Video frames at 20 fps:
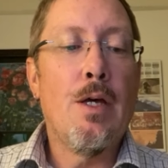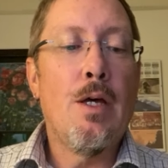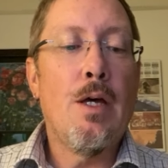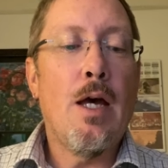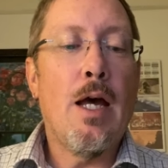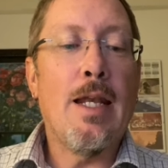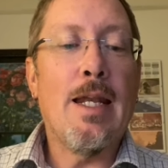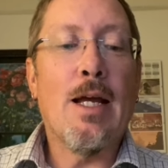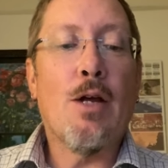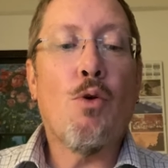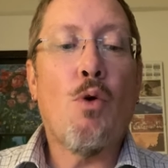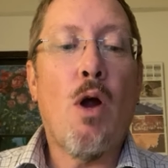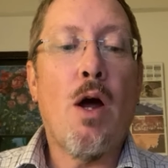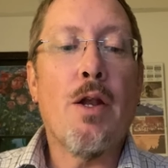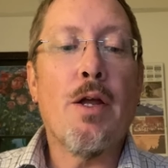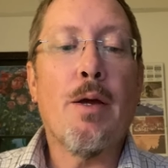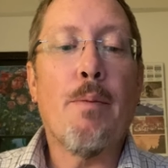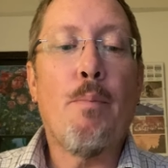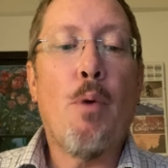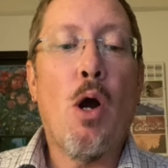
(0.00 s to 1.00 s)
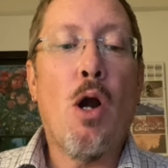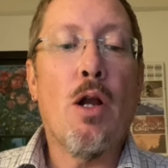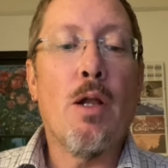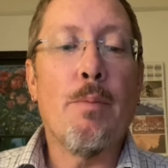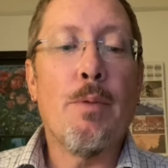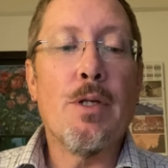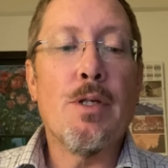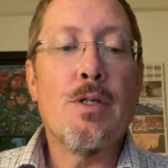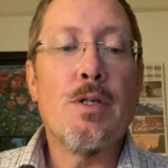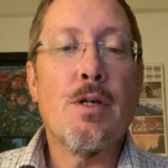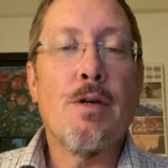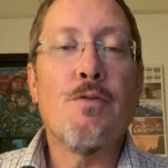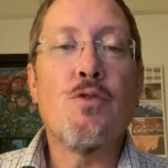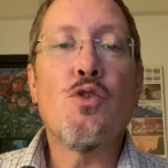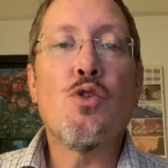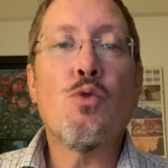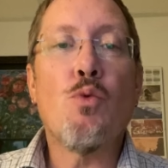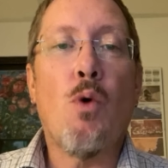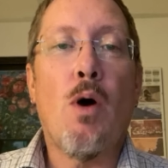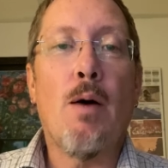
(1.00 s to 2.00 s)
a necrotic parliament of
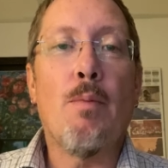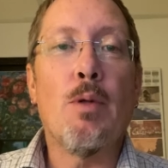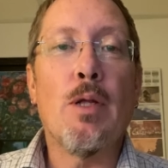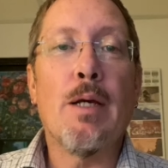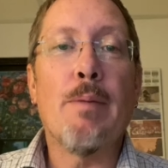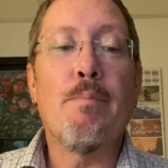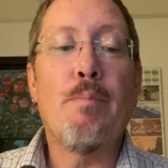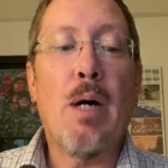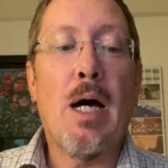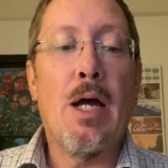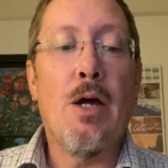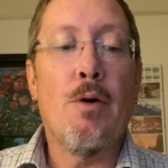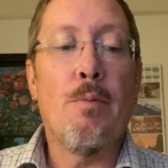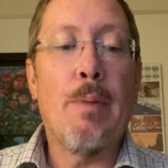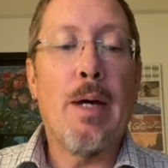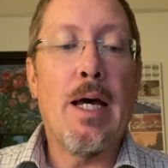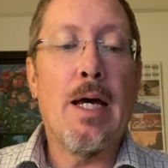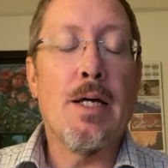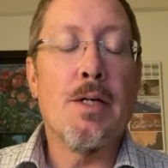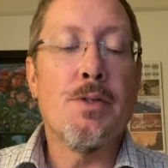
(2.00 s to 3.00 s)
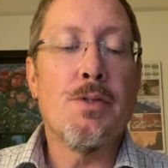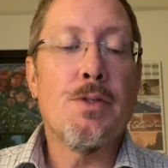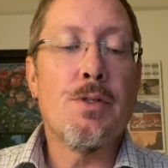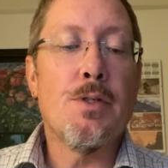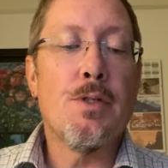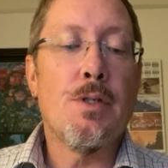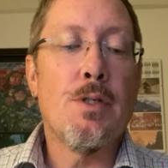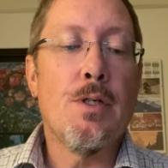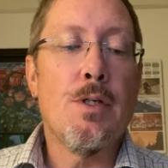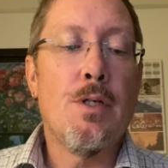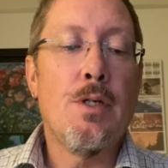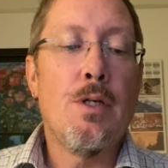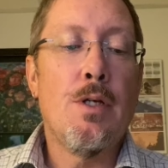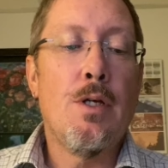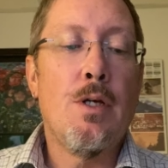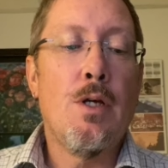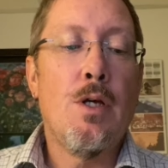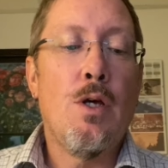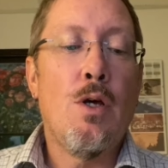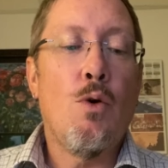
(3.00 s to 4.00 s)
squabbling biomass.
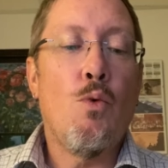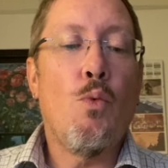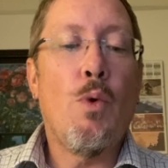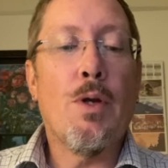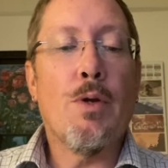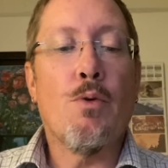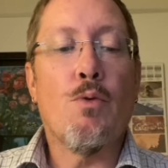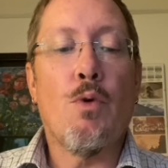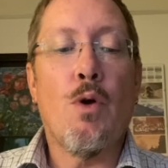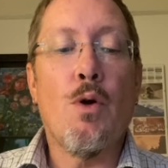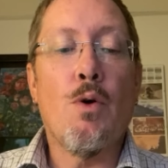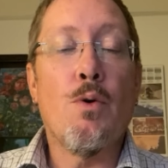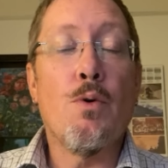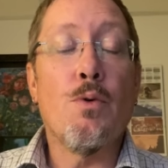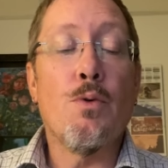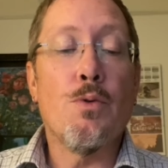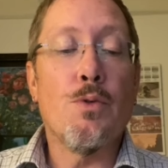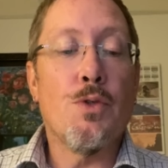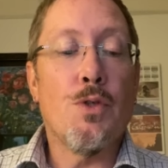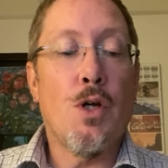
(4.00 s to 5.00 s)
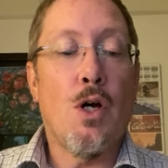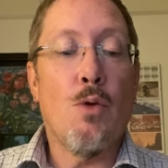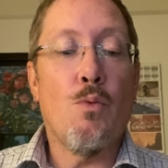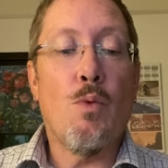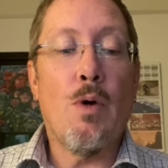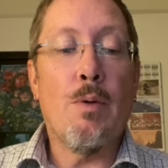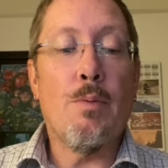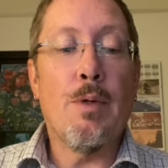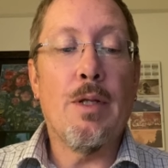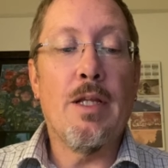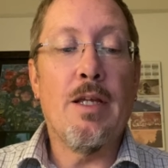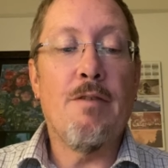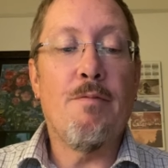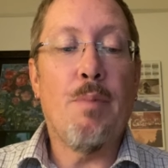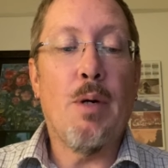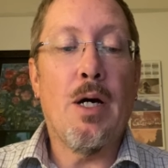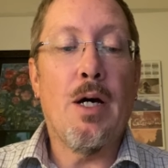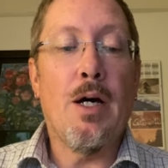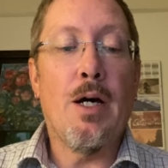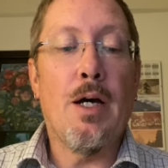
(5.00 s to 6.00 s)
What grows on what we leave
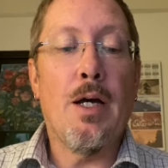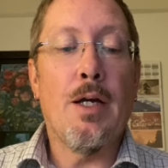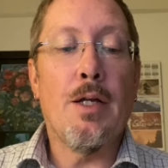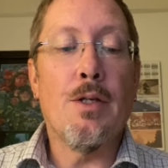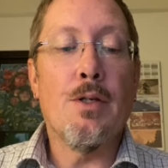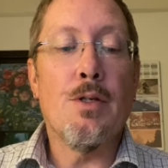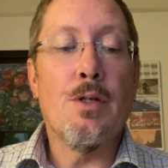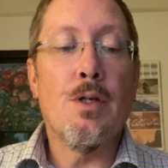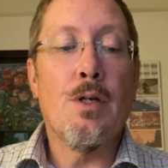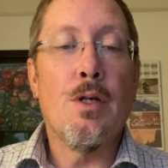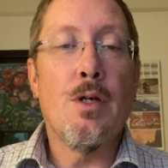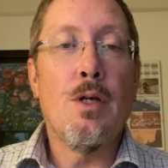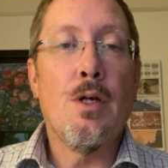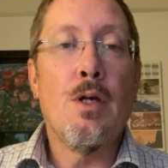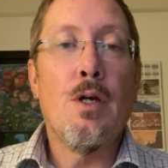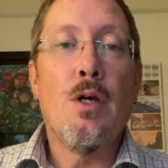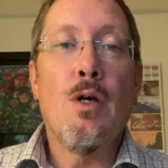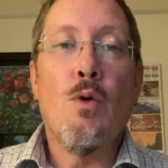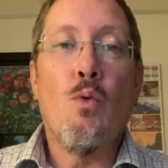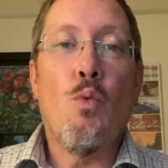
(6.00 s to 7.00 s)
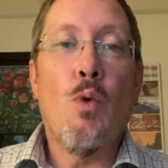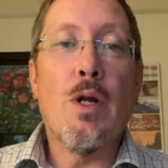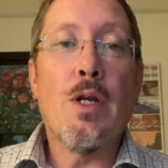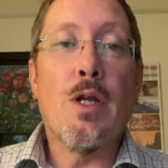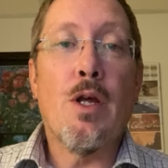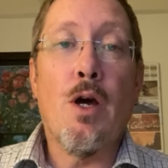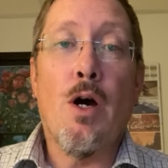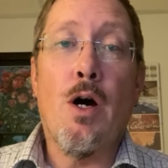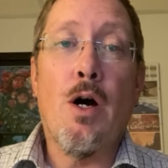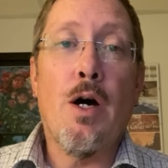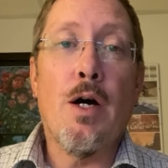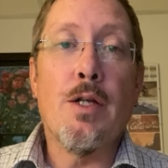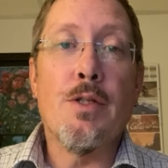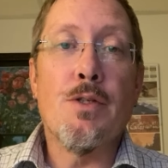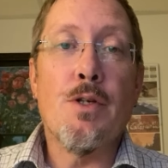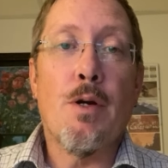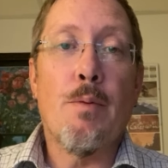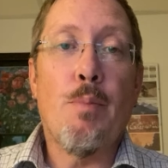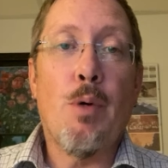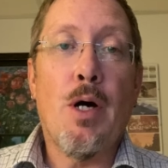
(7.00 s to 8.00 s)
behind? What gods
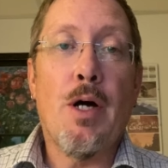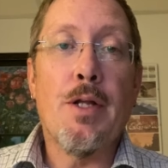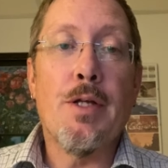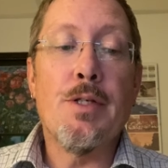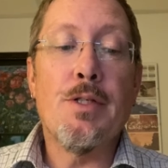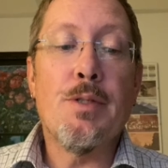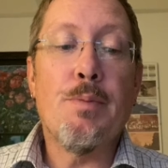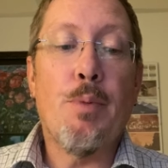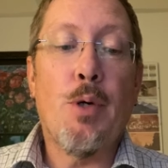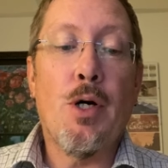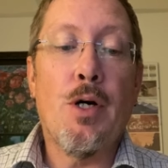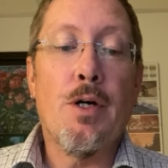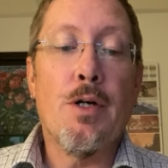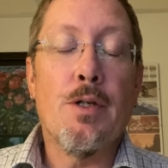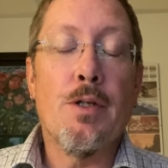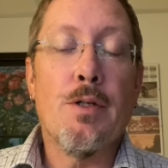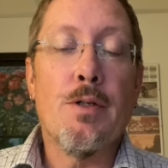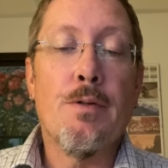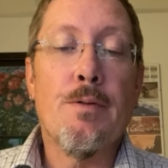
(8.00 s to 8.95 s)
our bodies spawn?